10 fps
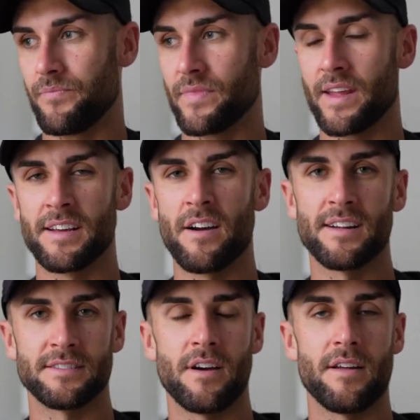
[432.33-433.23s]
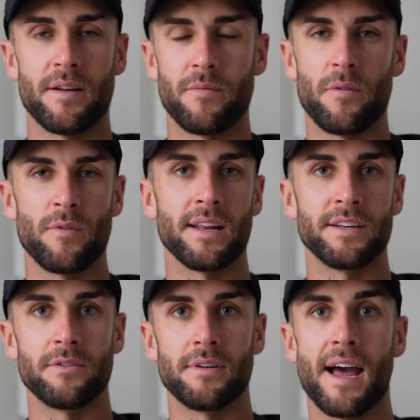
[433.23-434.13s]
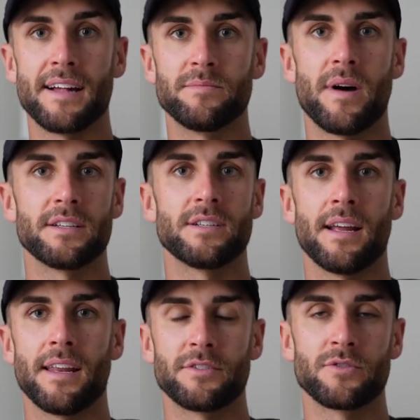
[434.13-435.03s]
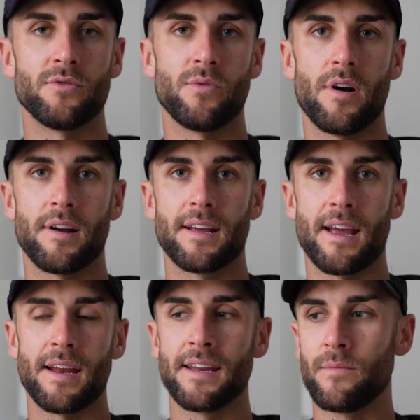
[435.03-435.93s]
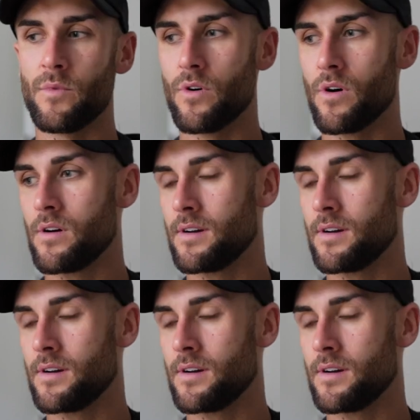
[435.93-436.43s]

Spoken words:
let you guys know that I'm not really doing as much electrical work anymore.